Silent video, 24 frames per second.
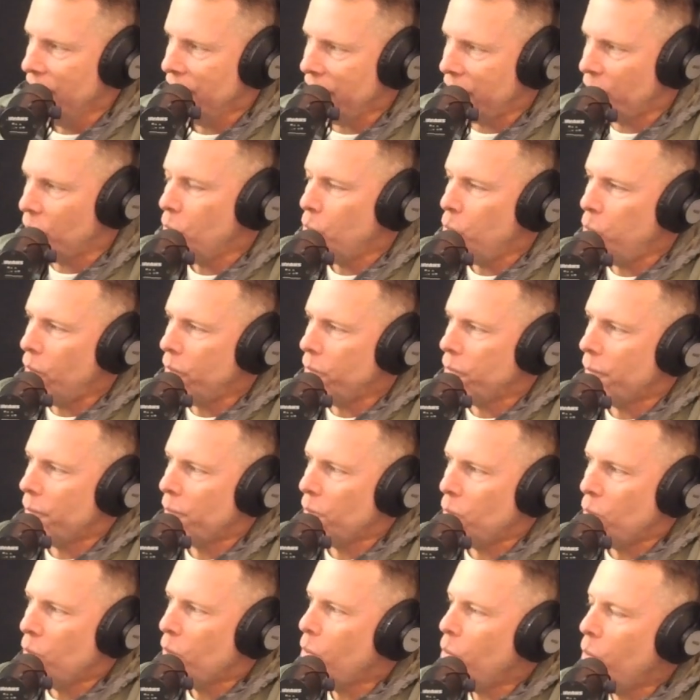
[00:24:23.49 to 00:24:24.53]
Like,
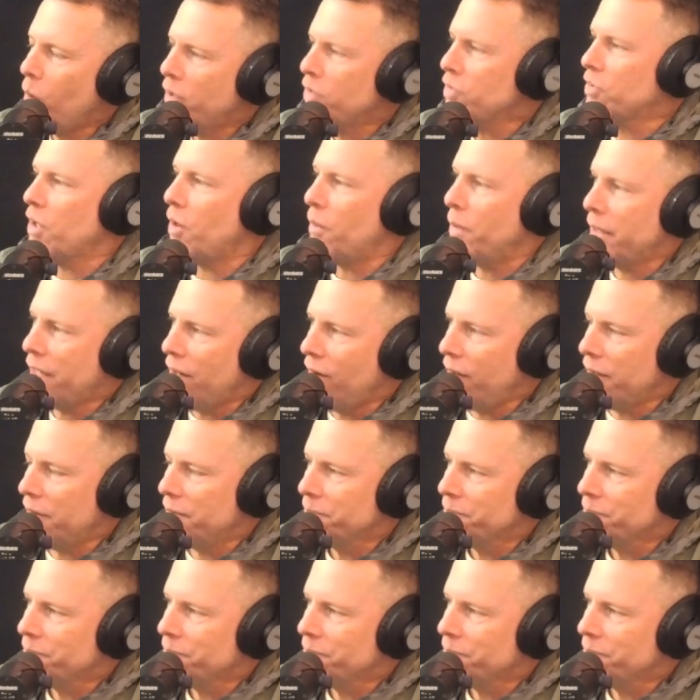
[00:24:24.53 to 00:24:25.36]
what is going on?